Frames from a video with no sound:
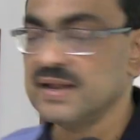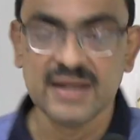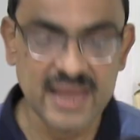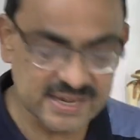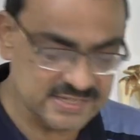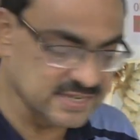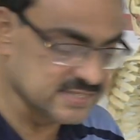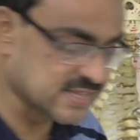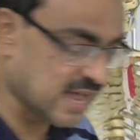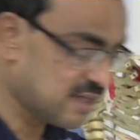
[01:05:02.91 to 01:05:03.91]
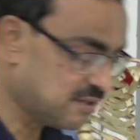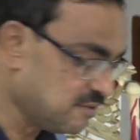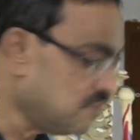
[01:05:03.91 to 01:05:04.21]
Next is the